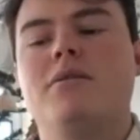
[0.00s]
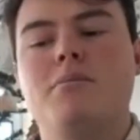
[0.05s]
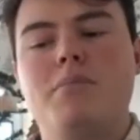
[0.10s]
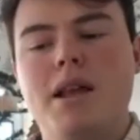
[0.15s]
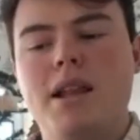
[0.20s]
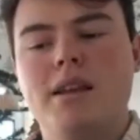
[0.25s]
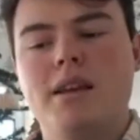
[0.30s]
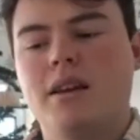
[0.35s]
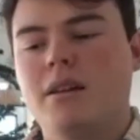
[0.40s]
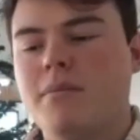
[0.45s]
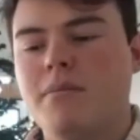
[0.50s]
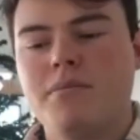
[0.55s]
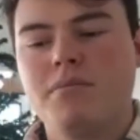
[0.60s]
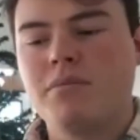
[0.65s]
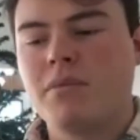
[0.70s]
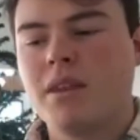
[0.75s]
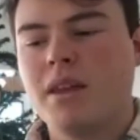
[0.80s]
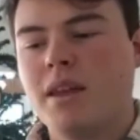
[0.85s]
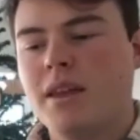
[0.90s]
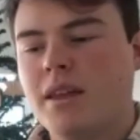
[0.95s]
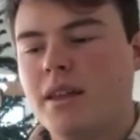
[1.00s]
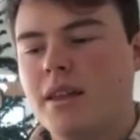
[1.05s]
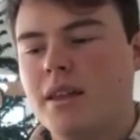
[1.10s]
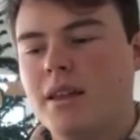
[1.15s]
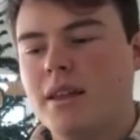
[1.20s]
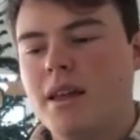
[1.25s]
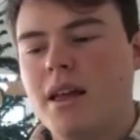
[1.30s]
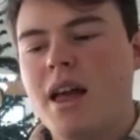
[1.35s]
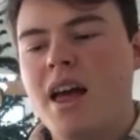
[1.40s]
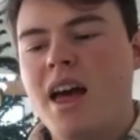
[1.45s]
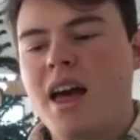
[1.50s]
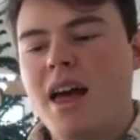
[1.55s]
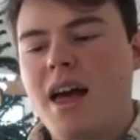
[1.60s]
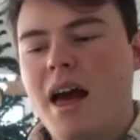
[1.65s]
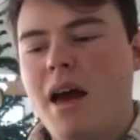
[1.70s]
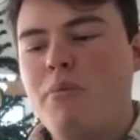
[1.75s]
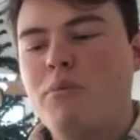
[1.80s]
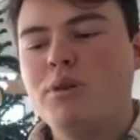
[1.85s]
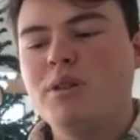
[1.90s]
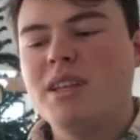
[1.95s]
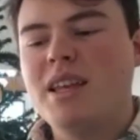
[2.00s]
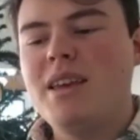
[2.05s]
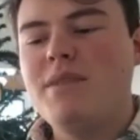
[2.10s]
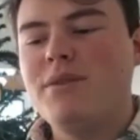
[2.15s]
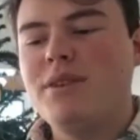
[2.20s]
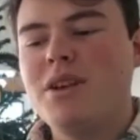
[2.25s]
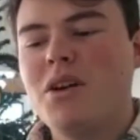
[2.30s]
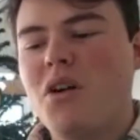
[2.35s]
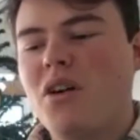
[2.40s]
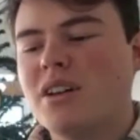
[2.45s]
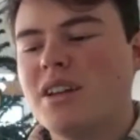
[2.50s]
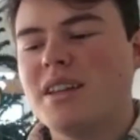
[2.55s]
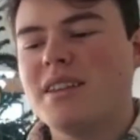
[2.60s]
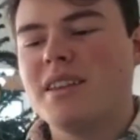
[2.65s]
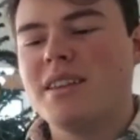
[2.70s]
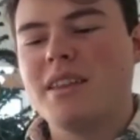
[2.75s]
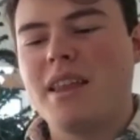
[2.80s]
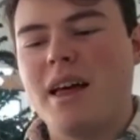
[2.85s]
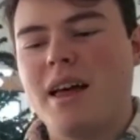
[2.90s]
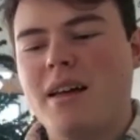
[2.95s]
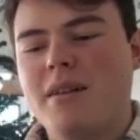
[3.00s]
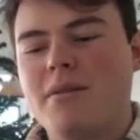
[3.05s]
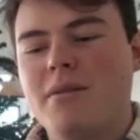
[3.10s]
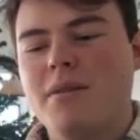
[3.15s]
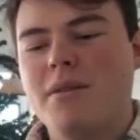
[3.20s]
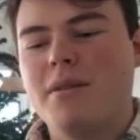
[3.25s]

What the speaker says: familiar. And was even odder than that,